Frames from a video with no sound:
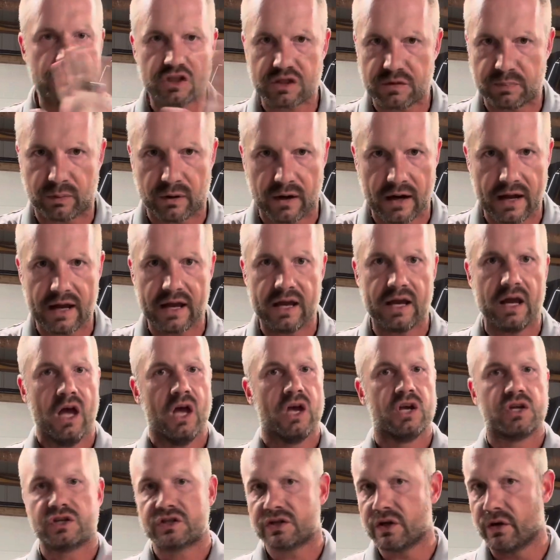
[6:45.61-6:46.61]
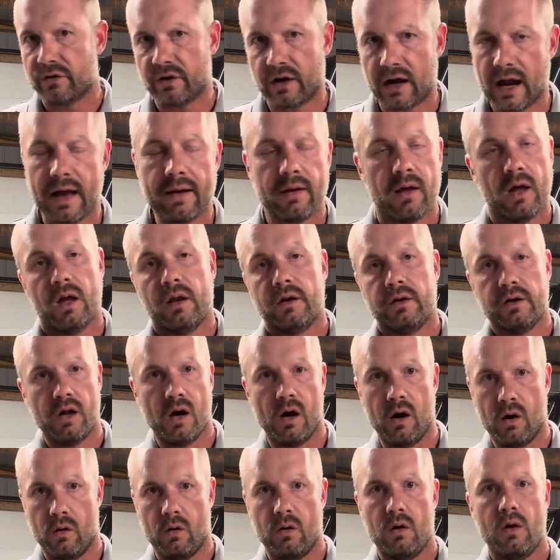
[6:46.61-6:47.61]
spray so they're No,